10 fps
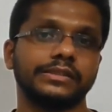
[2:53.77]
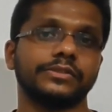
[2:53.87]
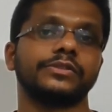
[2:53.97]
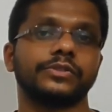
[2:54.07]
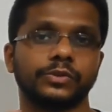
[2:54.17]

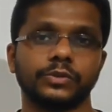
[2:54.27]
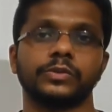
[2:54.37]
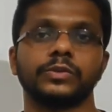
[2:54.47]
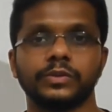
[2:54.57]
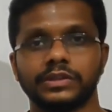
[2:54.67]

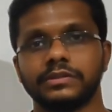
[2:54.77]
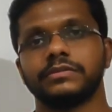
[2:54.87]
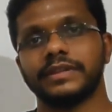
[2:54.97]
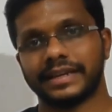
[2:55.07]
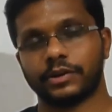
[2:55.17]
so
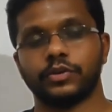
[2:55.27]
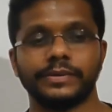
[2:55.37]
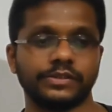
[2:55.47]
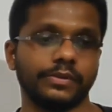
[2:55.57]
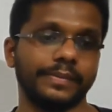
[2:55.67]
their
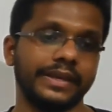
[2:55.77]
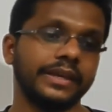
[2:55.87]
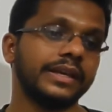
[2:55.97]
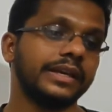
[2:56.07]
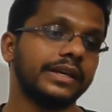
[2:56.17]
economies will be
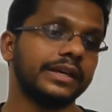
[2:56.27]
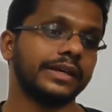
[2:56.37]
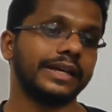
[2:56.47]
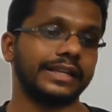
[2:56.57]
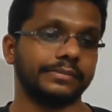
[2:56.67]

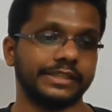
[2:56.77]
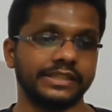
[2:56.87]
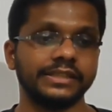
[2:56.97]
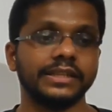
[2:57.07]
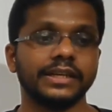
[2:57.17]
getting
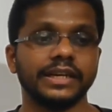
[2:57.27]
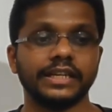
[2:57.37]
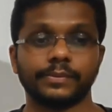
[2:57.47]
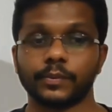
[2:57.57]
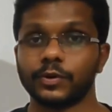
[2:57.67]
better.
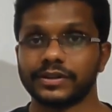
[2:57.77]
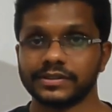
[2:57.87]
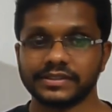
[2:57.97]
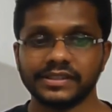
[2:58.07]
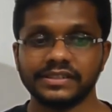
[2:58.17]
It promotes
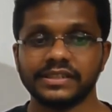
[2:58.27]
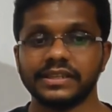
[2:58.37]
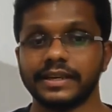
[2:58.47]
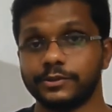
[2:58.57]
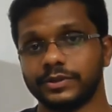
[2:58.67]
research,
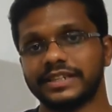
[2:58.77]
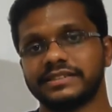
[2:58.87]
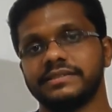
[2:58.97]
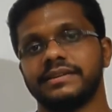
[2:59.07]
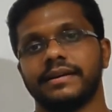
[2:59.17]

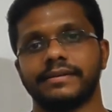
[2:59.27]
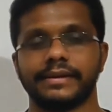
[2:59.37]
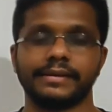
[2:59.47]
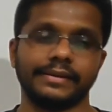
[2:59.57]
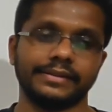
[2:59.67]
education, and
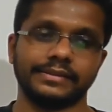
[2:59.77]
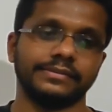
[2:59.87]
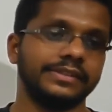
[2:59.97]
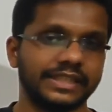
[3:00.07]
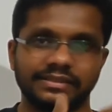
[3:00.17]
recreation,
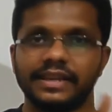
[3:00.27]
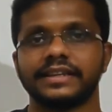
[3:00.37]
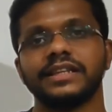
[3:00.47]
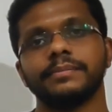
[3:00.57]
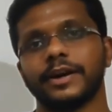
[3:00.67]
just
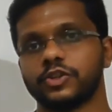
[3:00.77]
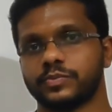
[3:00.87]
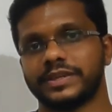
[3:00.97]
like the biosphere